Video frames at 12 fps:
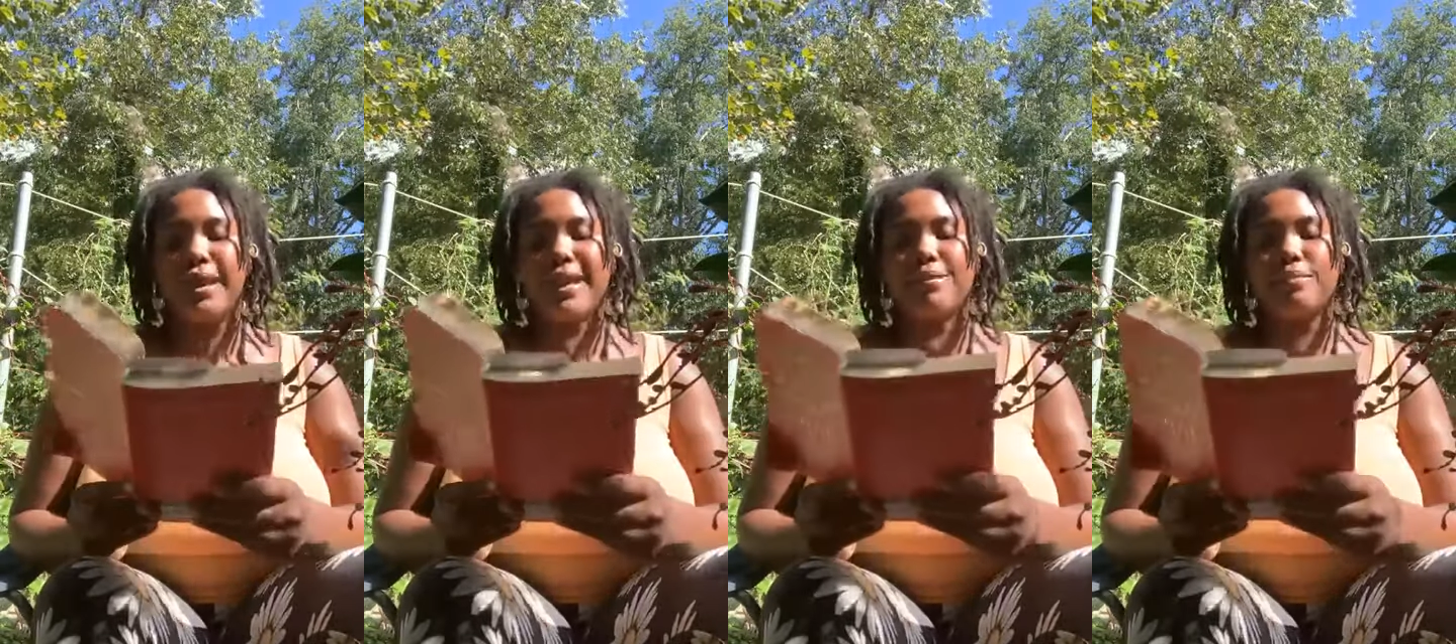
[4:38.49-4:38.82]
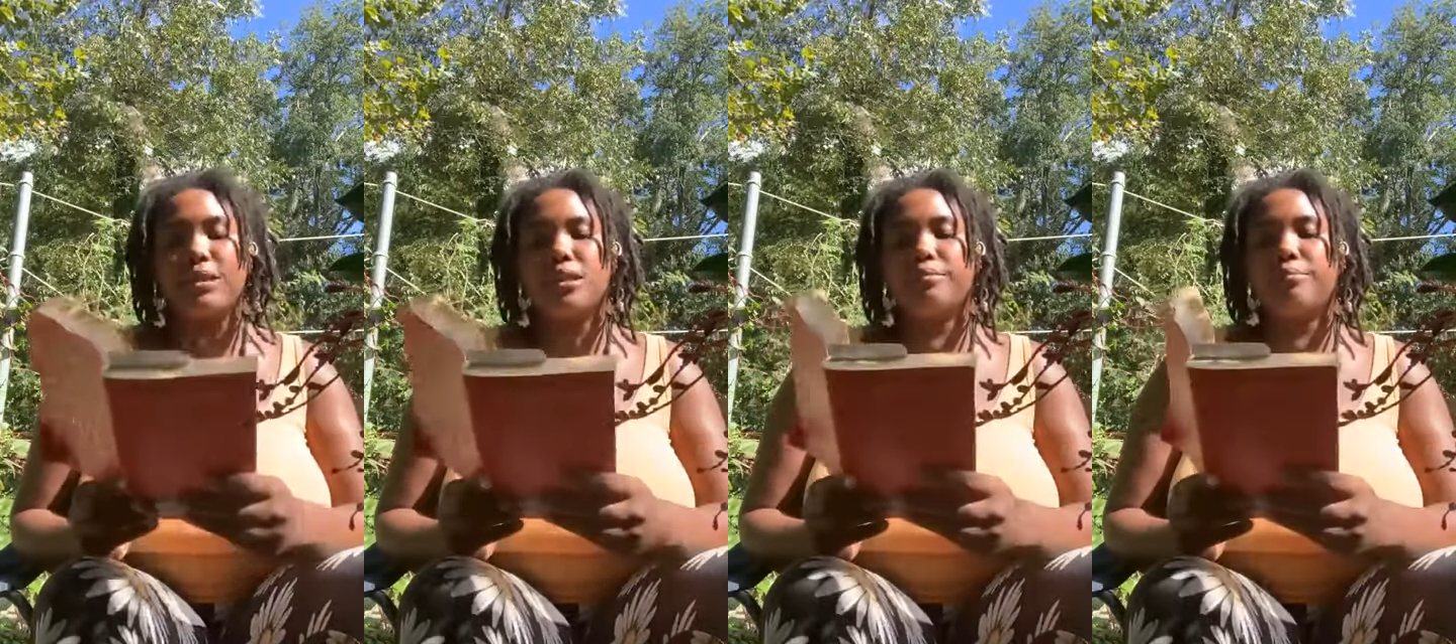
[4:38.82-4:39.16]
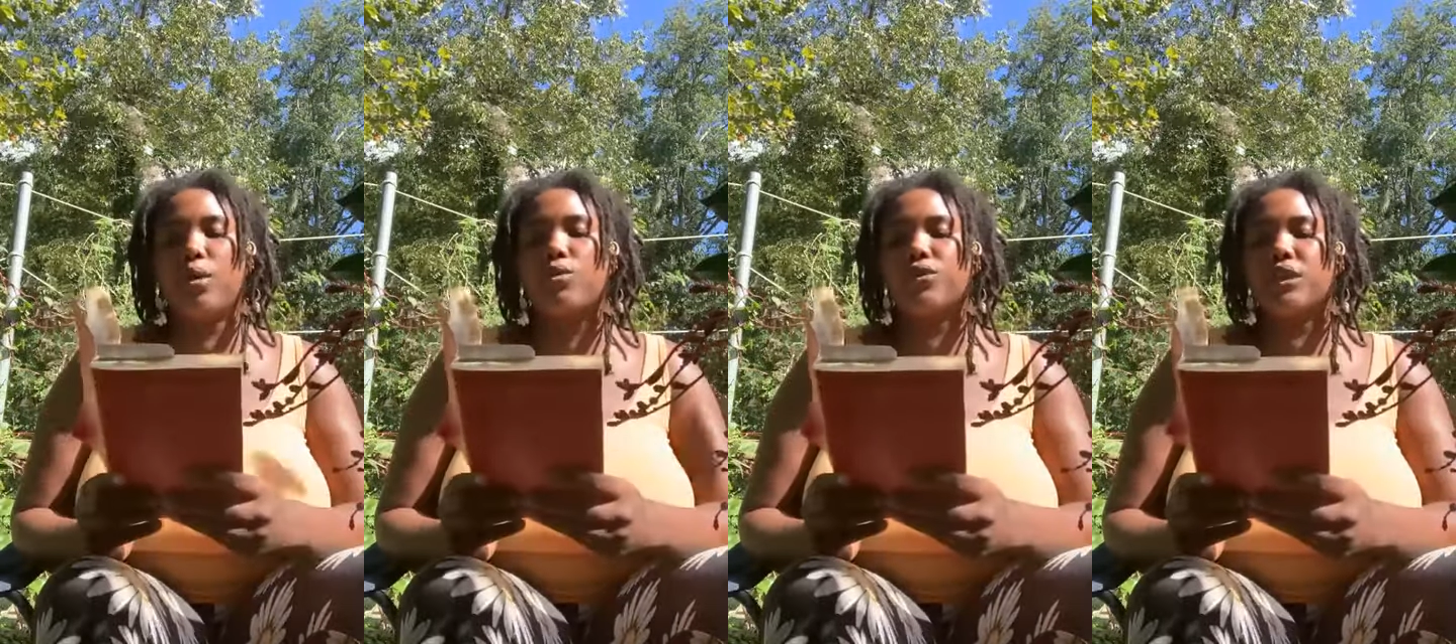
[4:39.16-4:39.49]
namely
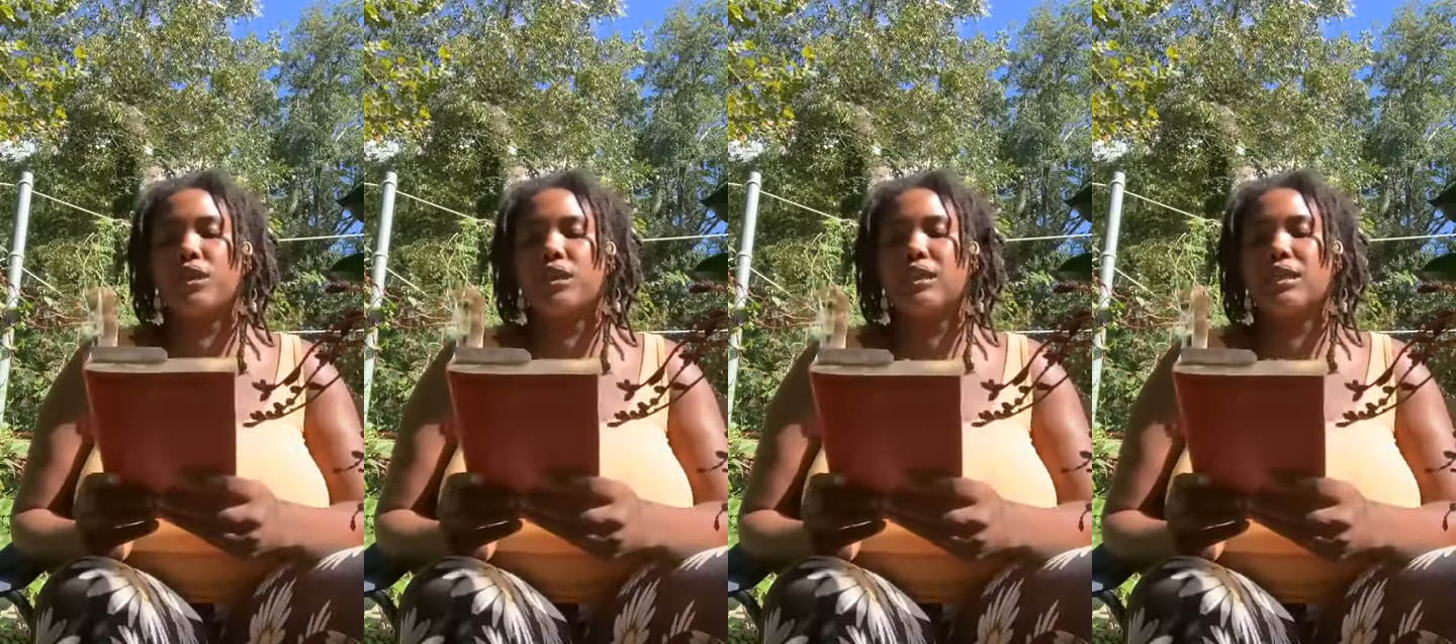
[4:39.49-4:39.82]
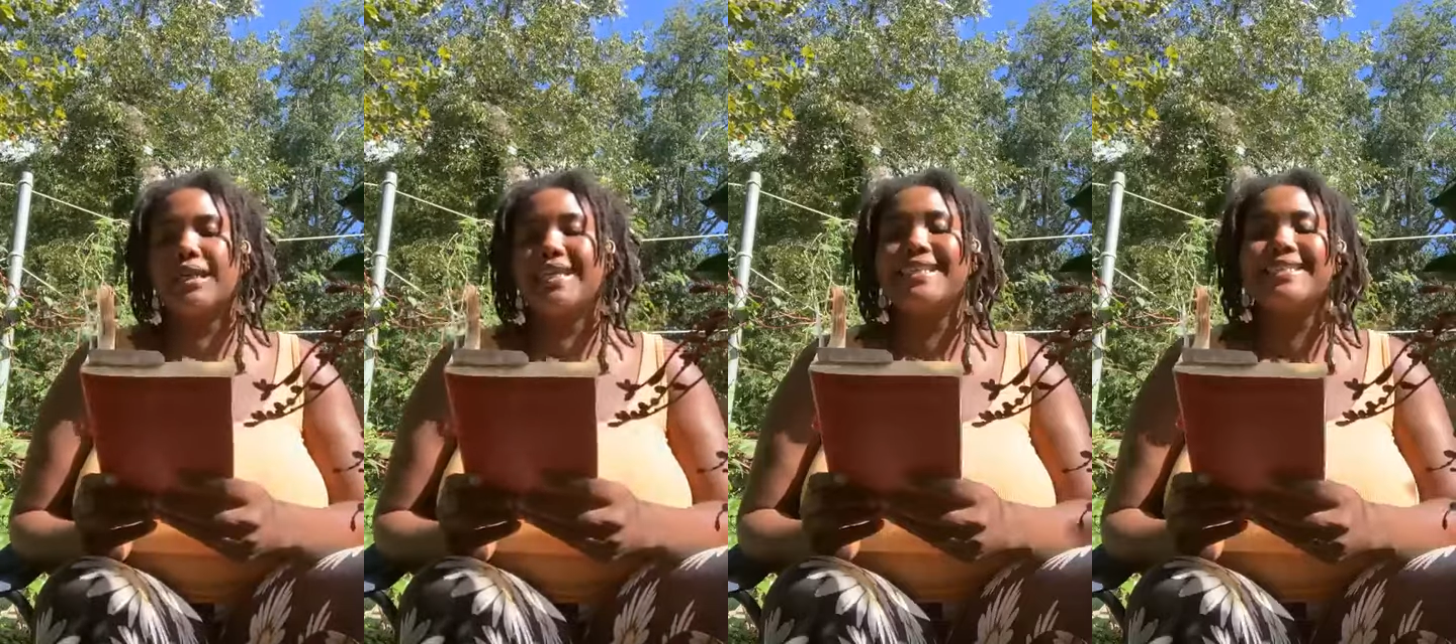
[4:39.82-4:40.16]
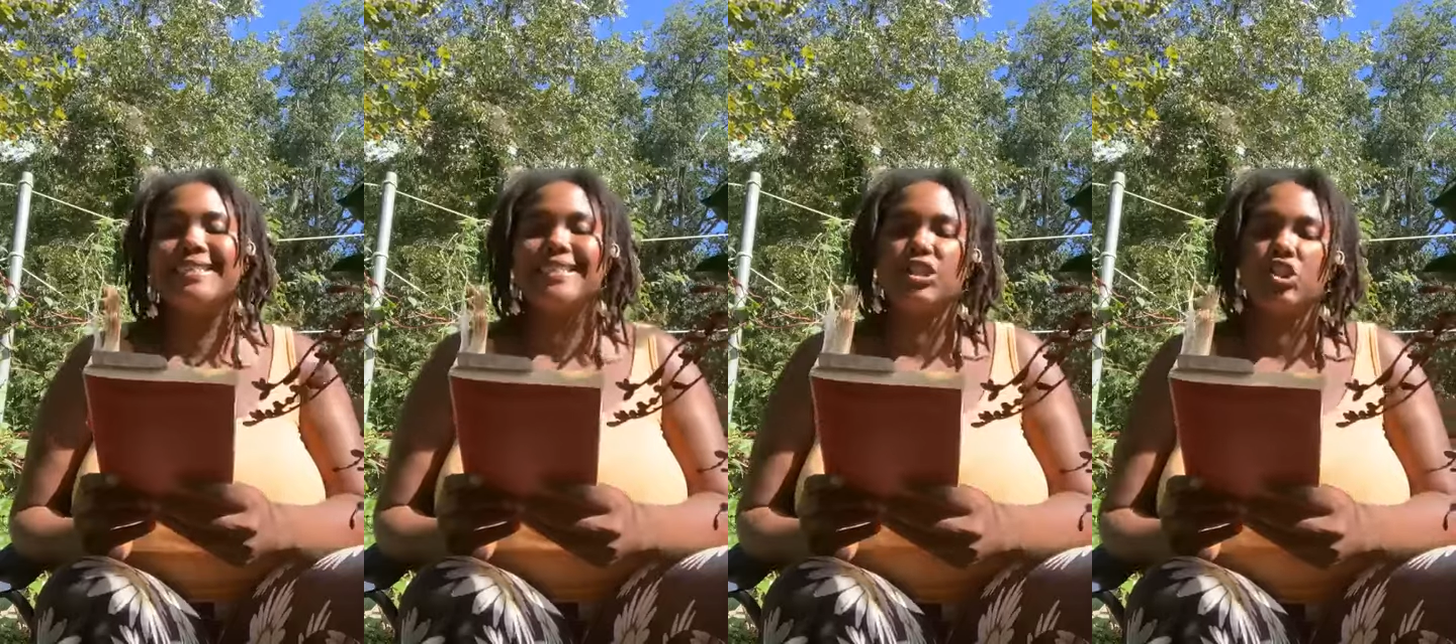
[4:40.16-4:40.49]
both in
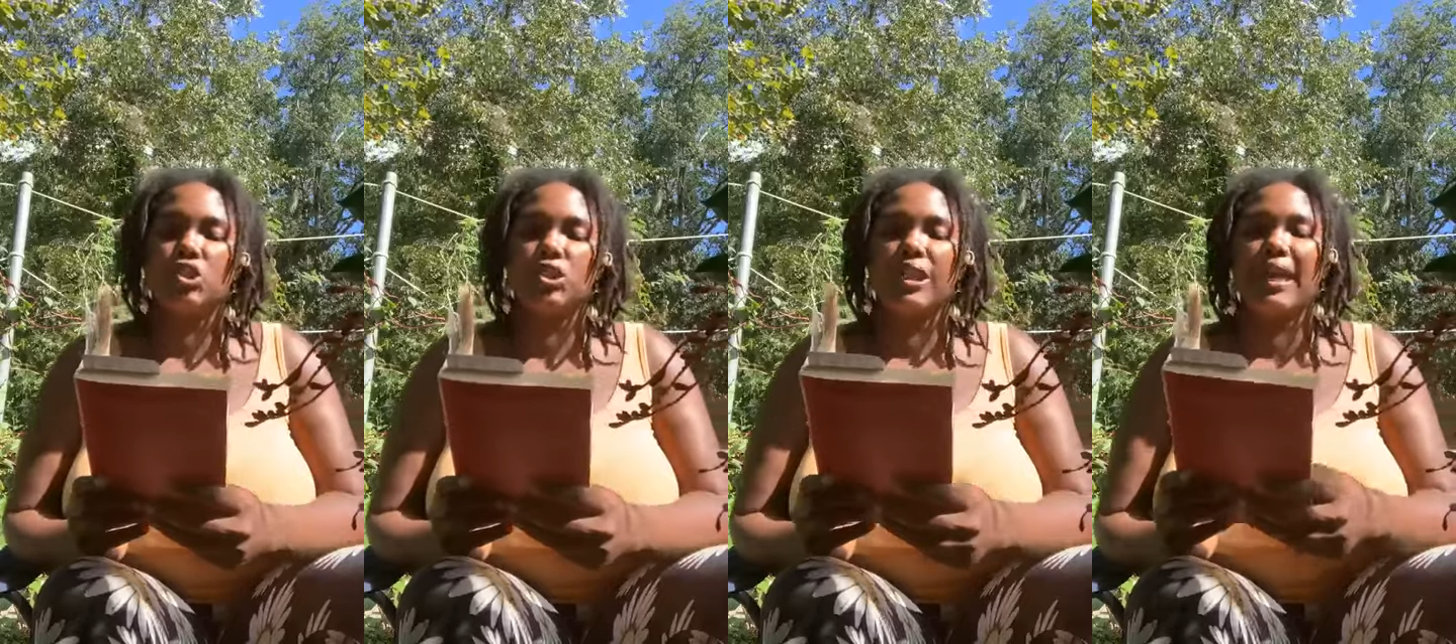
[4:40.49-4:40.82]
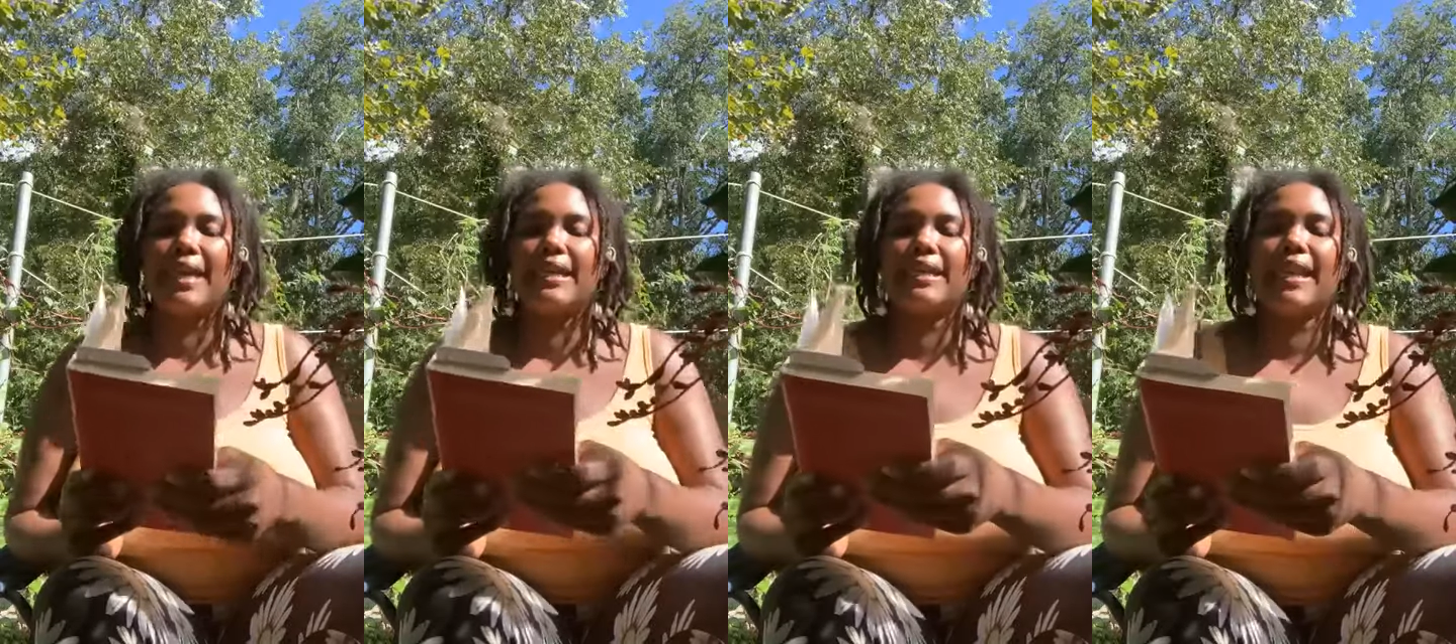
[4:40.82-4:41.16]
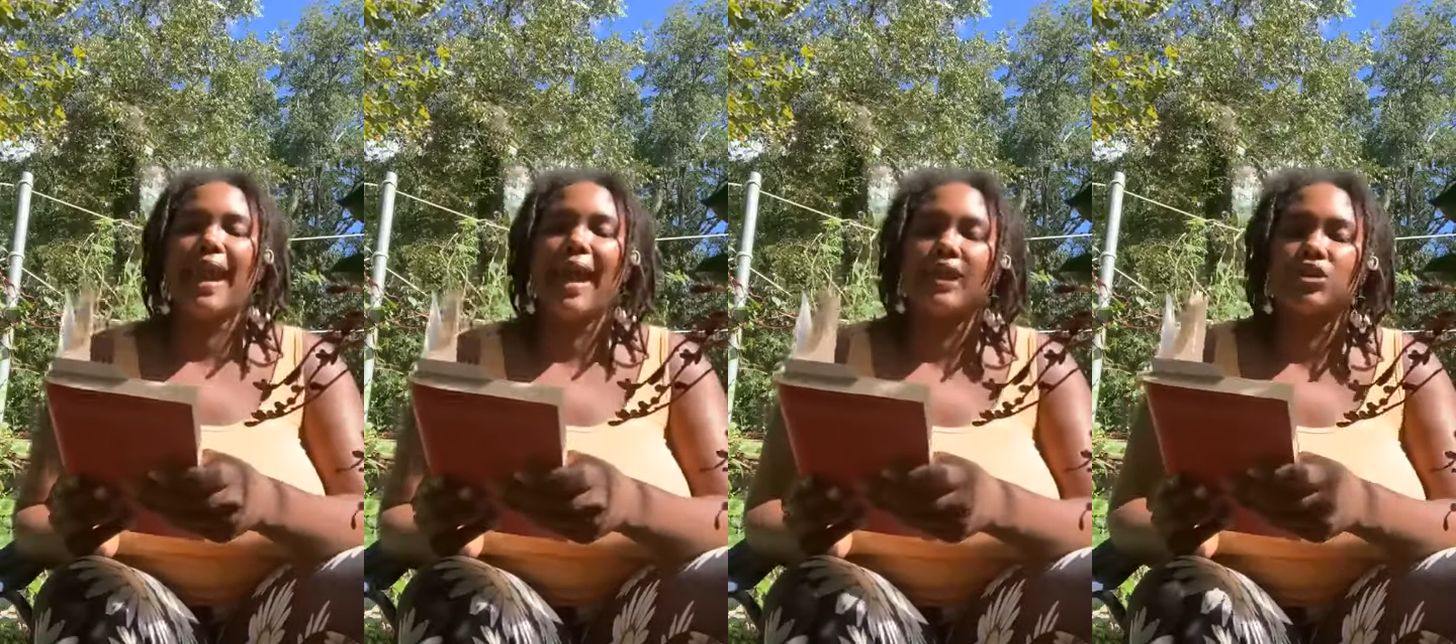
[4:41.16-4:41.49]
intention and
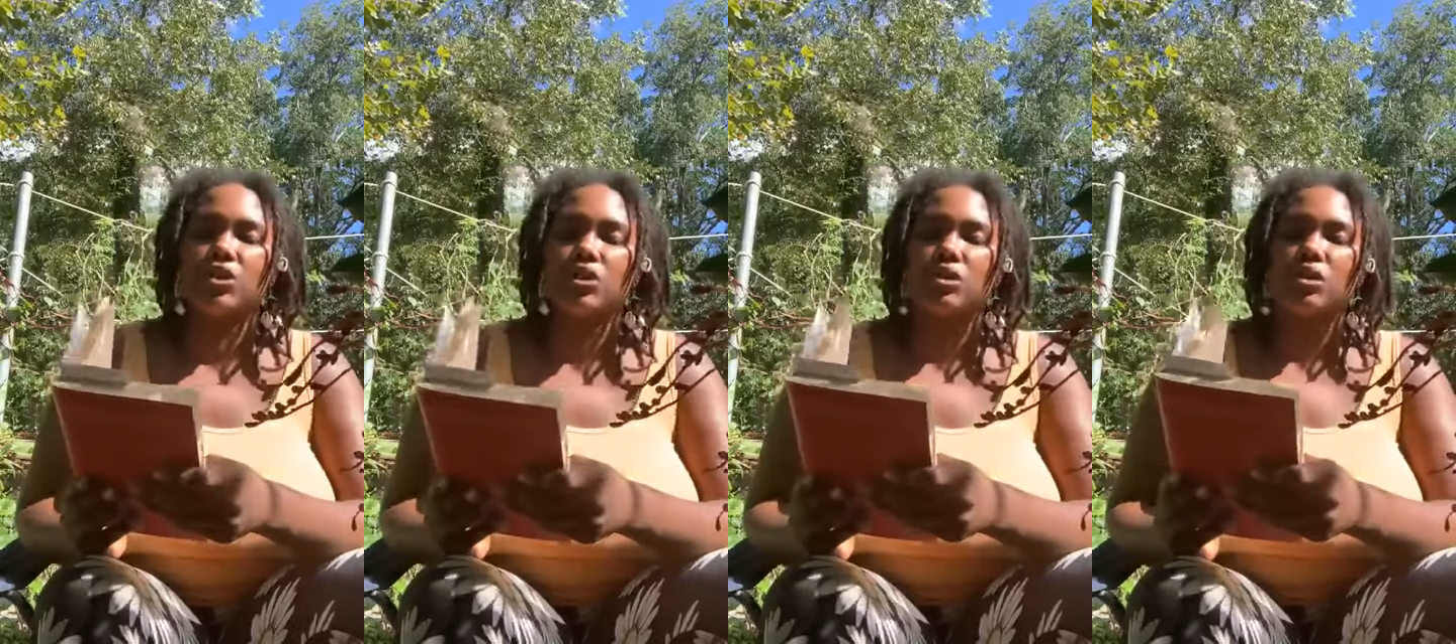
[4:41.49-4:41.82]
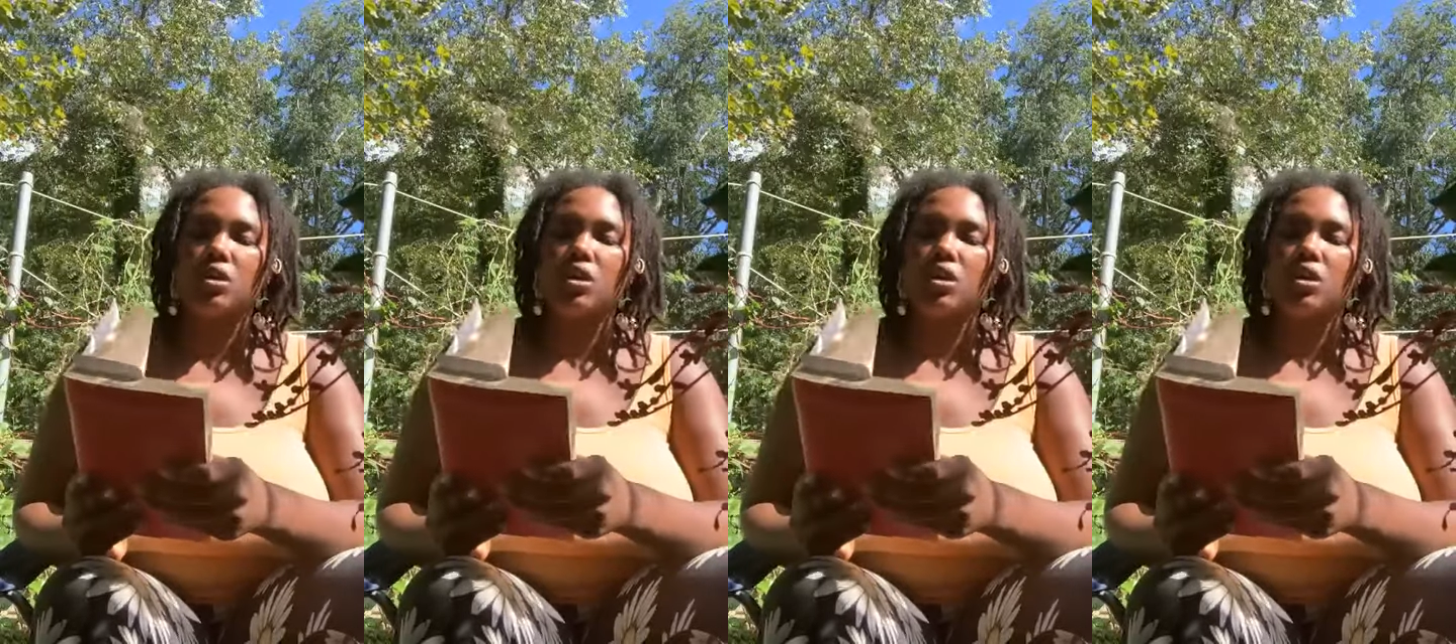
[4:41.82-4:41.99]
in action.